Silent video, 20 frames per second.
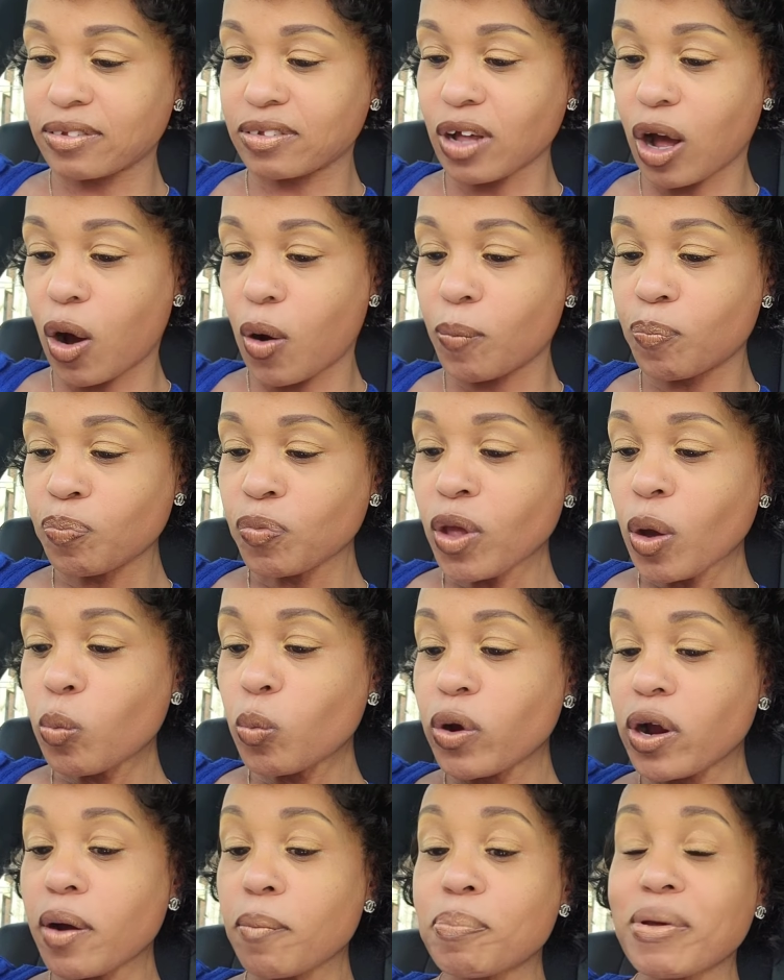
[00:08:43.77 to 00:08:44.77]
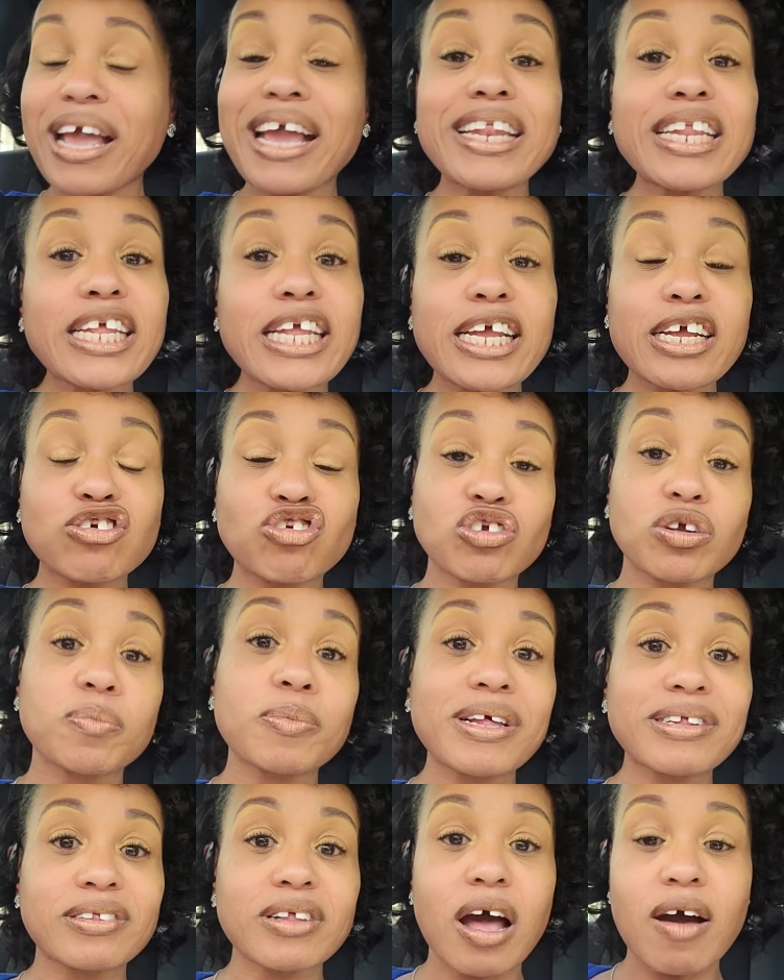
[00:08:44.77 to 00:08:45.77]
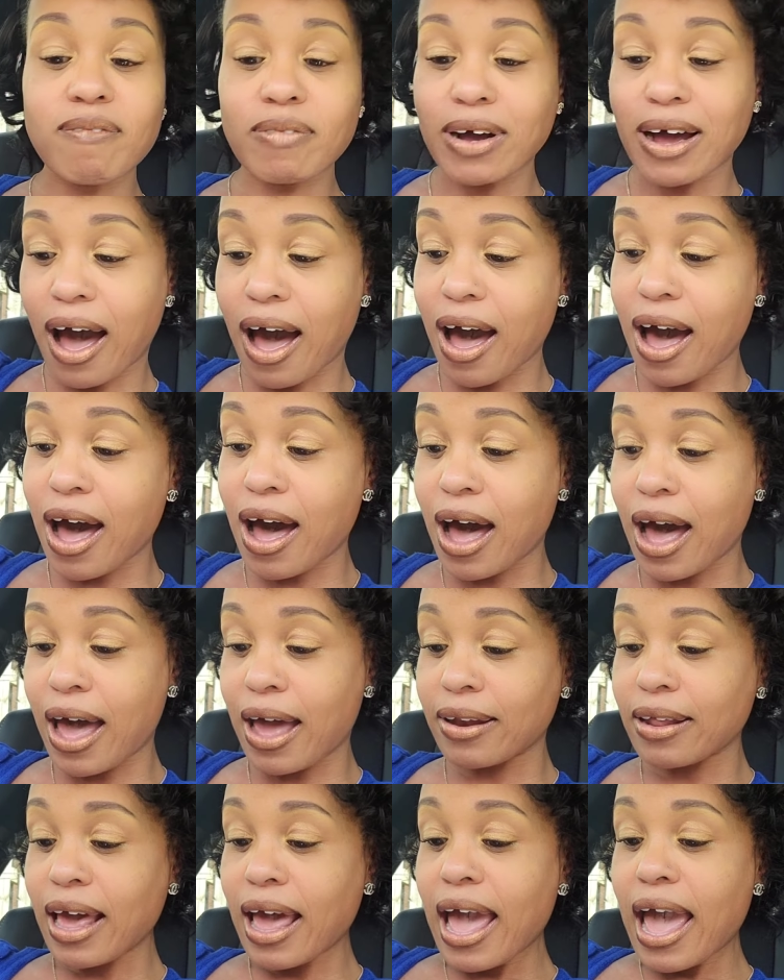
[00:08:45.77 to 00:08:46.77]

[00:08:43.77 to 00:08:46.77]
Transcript: So we are being instruments of God,